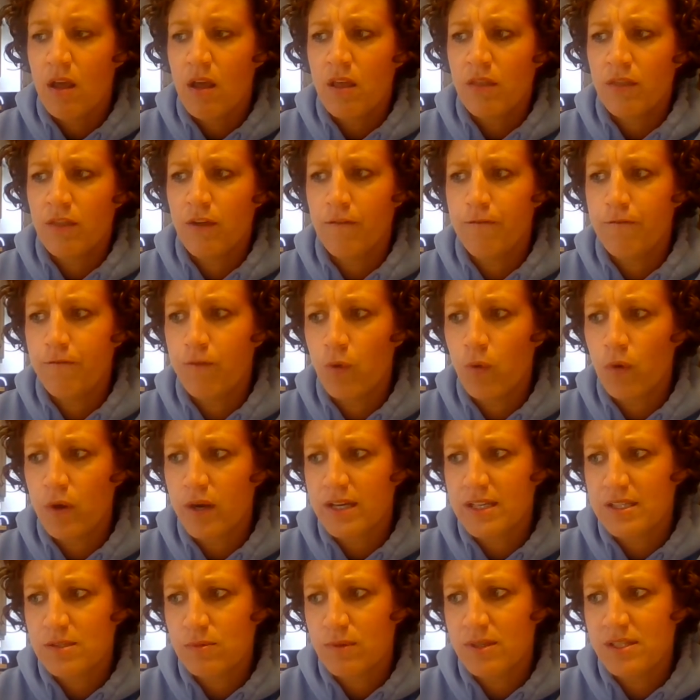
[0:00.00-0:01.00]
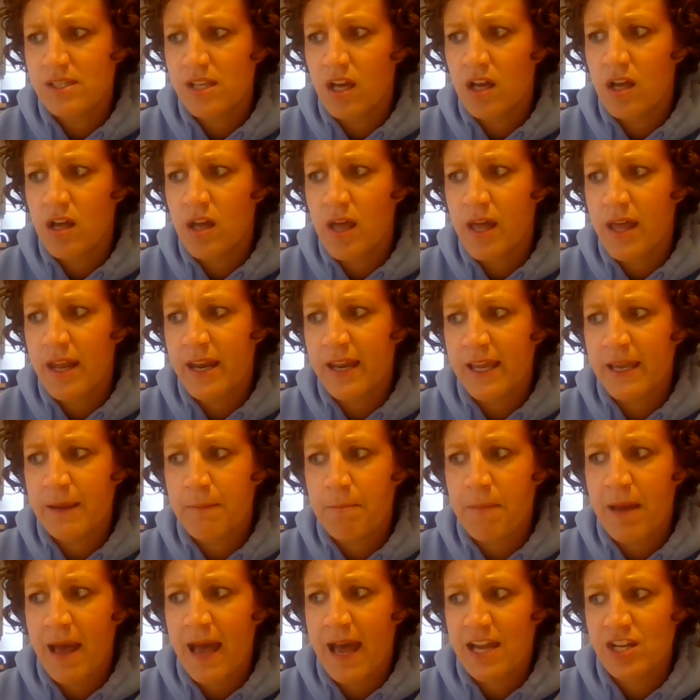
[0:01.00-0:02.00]
The forest was
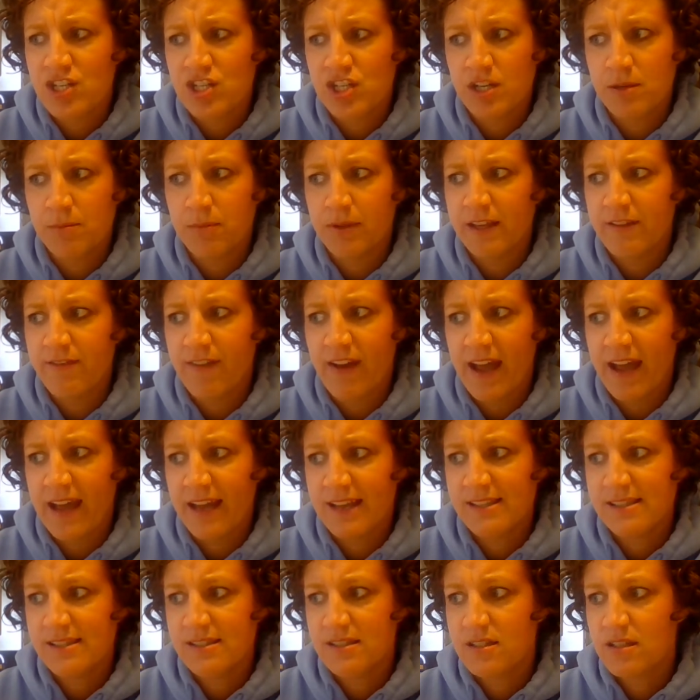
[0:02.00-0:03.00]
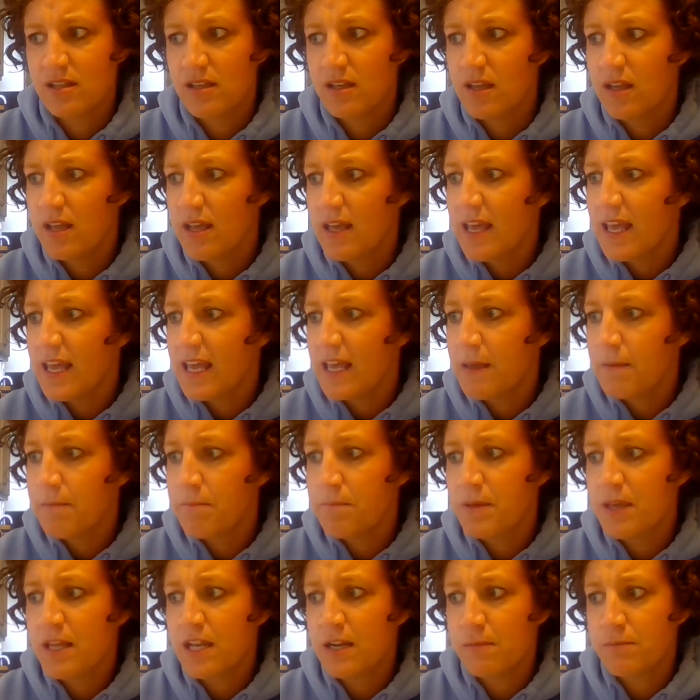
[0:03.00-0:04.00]
unimaginably vast,
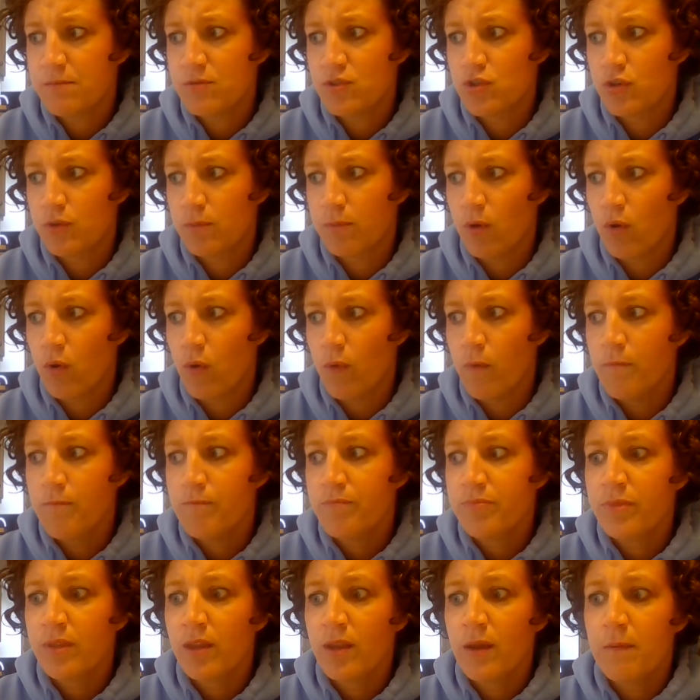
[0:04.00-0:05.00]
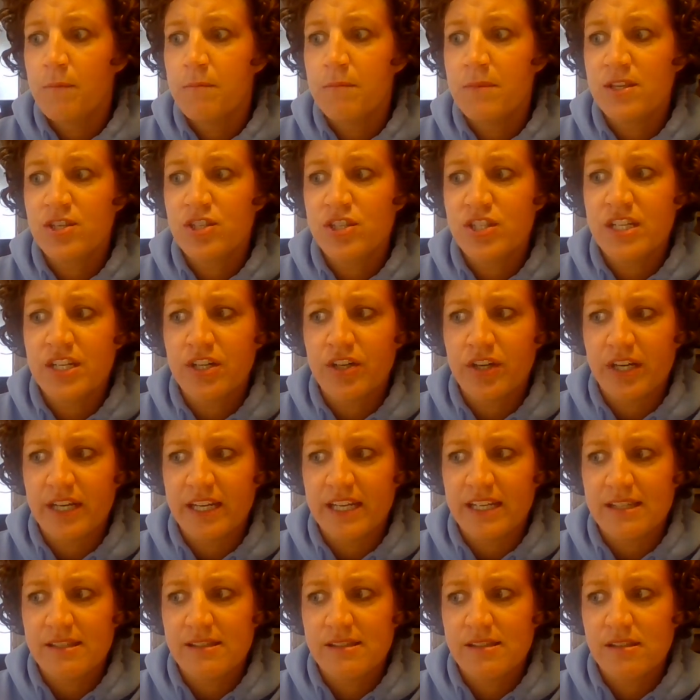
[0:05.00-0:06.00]
impenetrable,
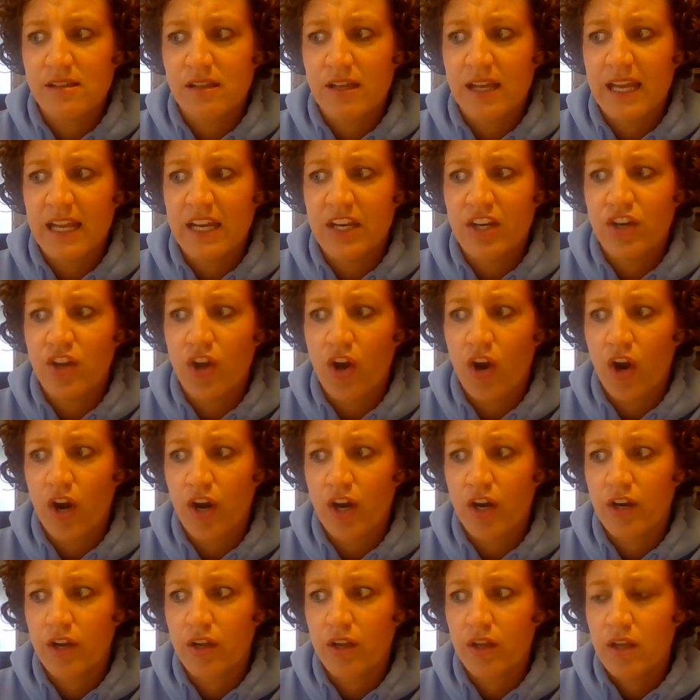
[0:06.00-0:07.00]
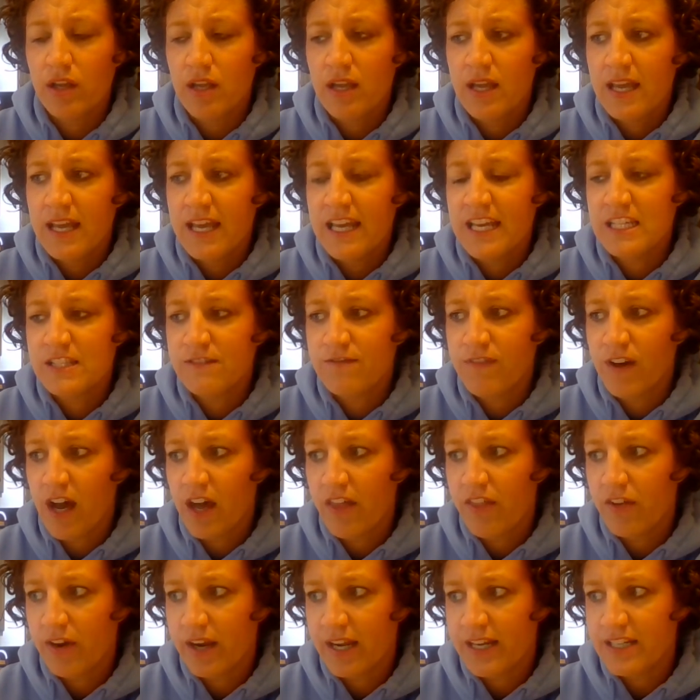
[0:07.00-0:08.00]
mysterious, and dark. His
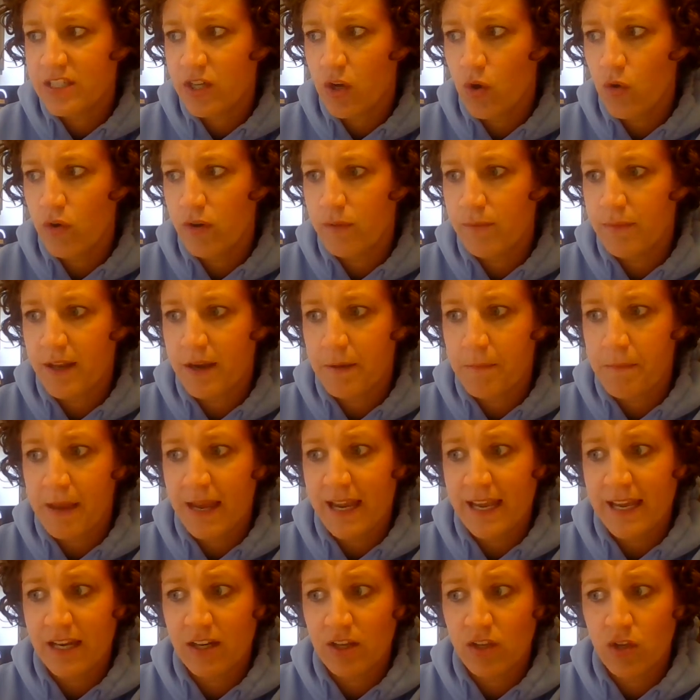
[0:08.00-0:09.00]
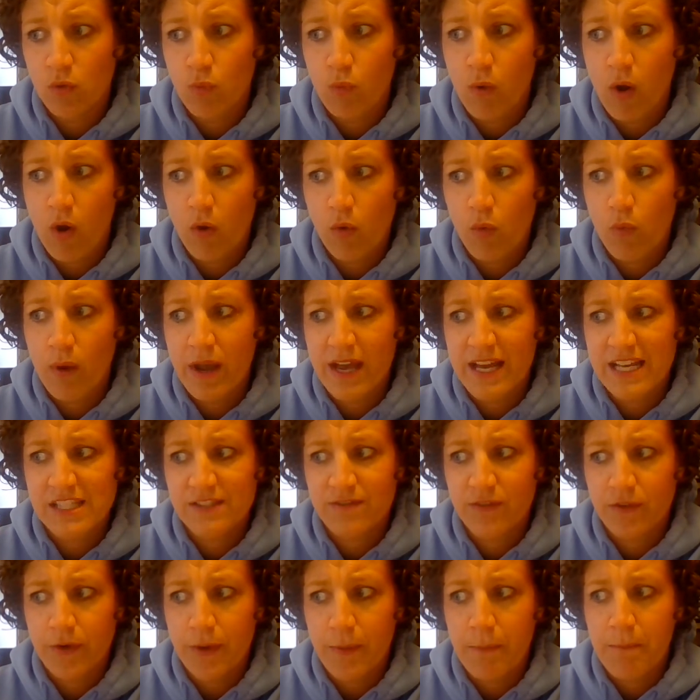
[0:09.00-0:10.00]
father had told him that a man could walk
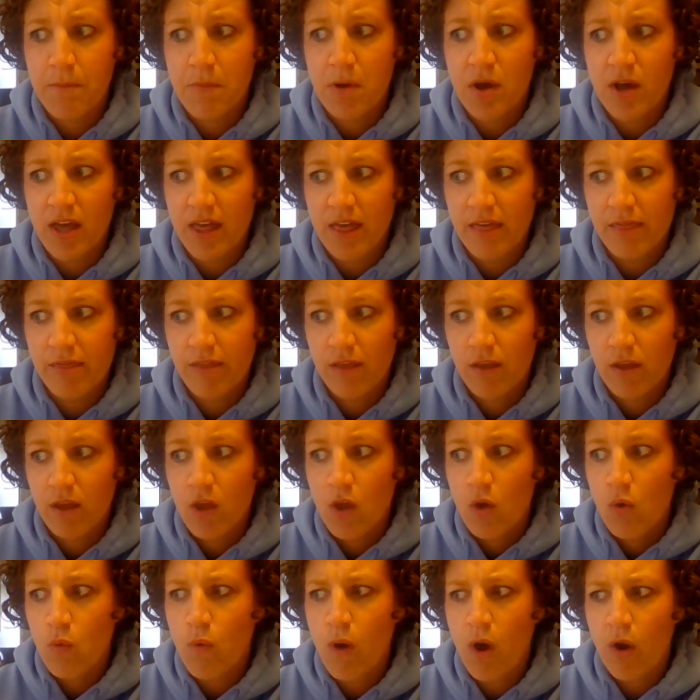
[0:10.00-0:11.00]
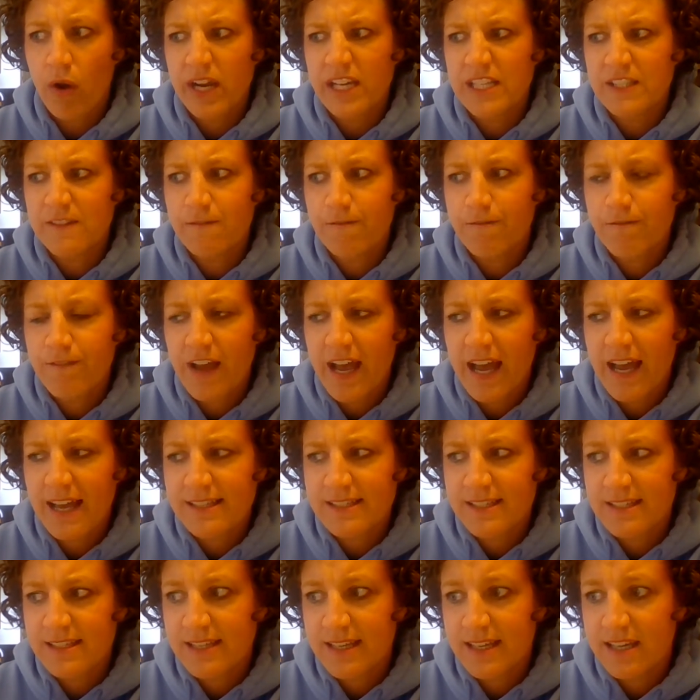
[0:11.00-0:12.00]
west for a month, walk as
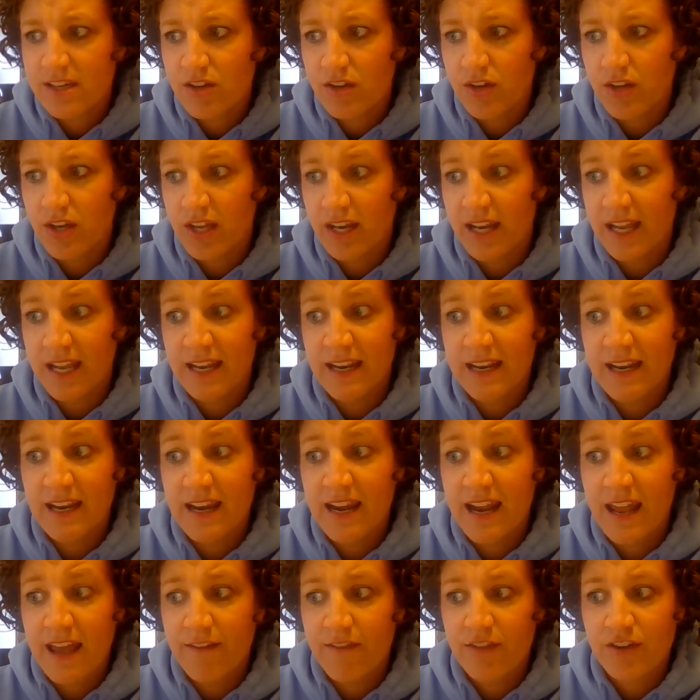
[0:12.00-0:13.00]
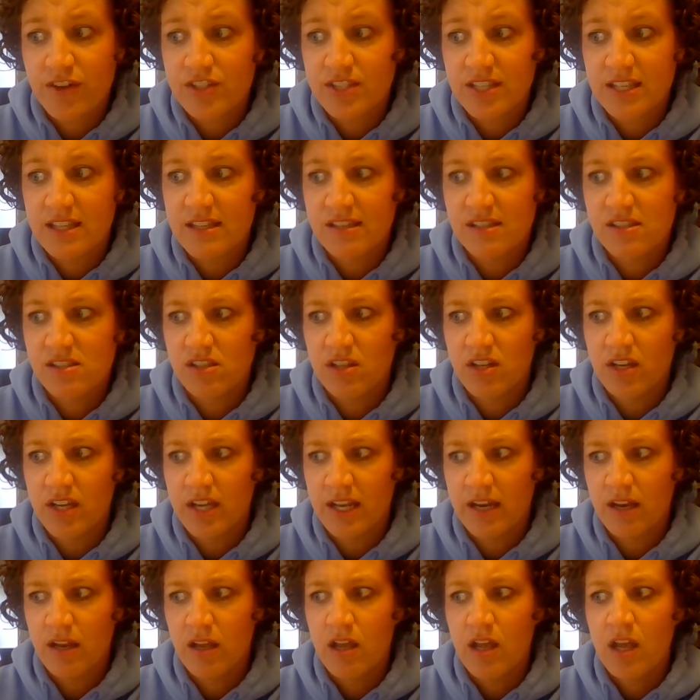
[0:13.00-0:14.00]
fast as he could, and never see the sun.